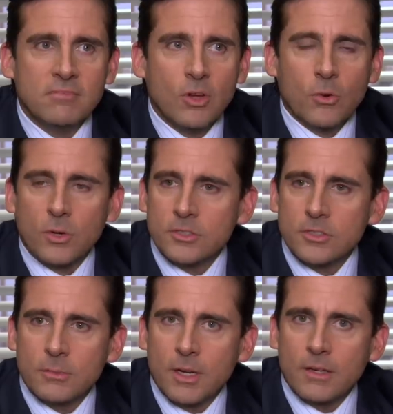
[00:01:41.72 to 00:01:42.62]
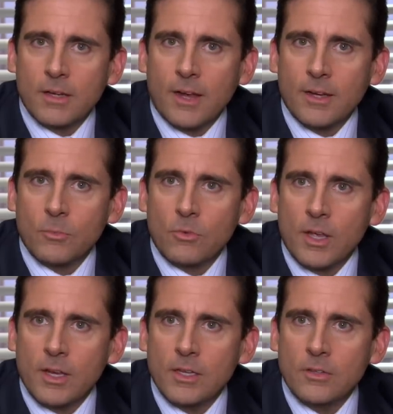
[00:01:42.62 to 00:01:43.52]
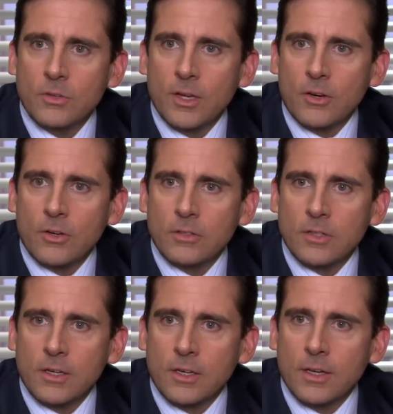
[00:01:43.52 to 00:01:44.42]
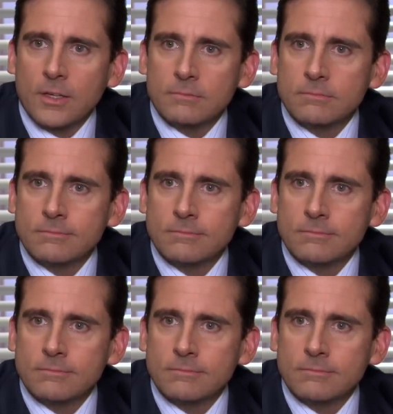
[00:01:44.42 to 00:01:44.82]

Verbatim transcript: No question about it, I am ready to get hurt again.